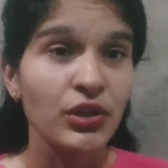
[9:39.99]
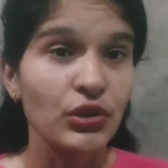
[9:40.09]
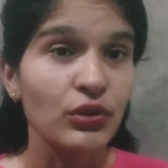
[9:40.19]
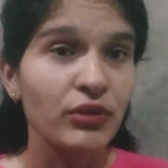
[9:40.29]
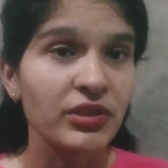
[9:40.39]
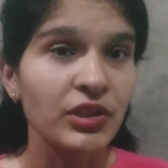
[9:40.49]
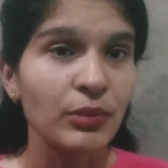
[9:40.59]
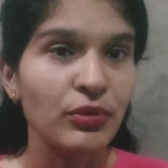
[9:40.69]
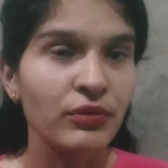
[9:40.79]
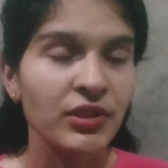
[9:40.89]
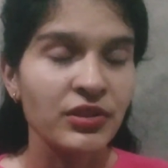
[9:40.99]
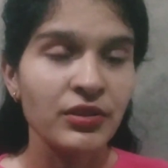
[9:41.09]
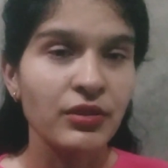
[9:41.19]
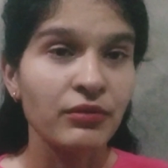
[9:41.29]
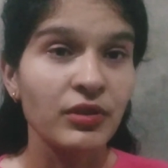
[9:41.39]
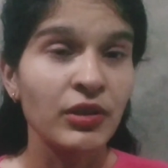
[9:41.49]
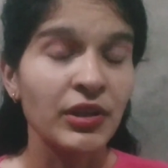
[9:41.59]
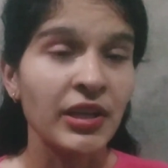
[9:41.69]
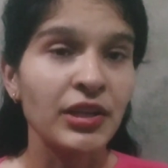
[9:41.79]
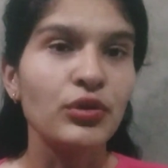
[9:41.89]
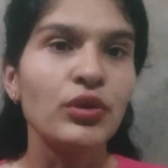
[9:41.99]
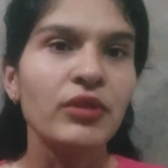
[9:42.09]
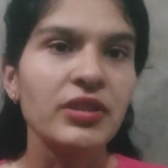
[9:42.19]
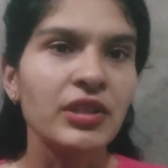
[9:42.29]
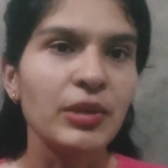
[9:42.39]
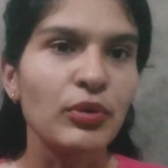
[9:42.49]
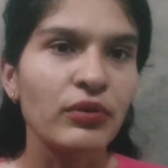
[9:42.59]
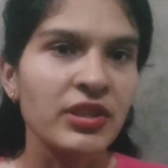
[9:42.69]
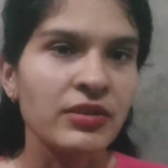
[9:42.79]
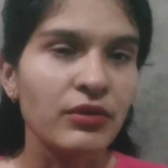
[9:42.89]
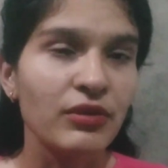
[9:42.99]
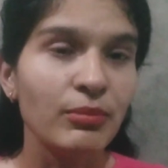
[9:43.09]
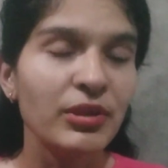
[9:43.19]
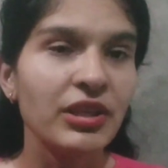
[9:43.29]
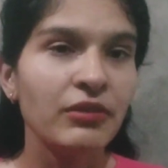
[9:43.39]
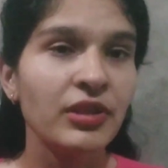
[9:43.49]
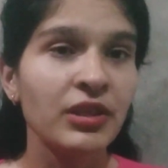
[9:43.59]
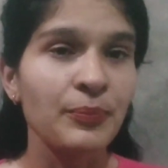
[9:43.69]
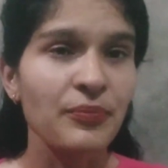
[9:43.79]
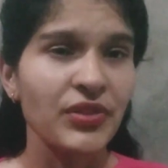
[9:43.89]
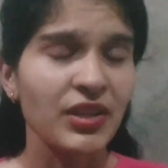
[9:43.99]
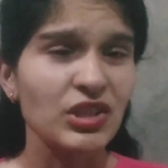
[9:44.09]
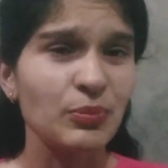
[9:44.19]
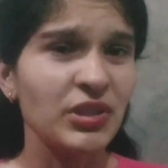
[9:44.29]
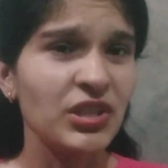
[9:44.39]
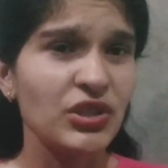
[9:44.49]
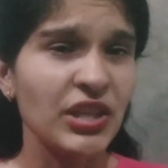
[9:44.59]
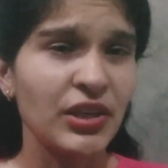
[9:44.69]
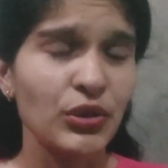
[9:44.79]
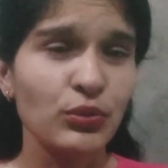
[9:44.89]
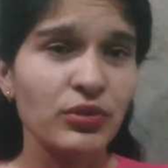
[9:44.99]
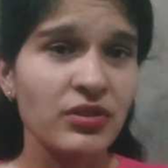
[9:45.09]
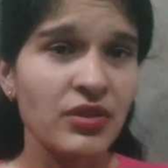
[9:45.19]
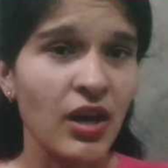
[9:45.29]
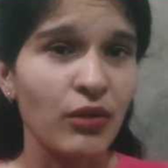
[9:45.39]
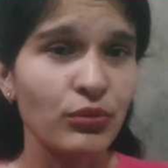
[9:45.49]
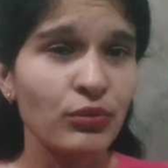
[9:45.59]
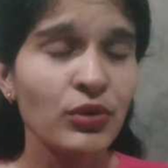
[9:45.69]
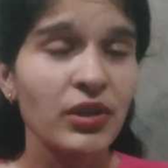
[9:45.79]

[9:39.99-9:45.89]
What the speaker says: university professor any university professor will be giving speech, and you just have to